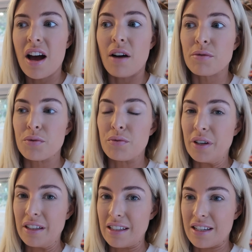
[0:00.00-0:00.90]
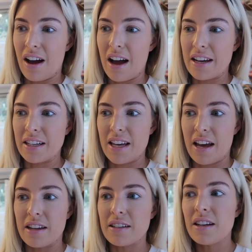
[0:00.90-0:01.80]
I was really tired
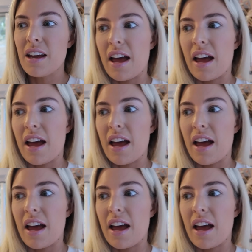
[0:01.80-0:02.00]
again.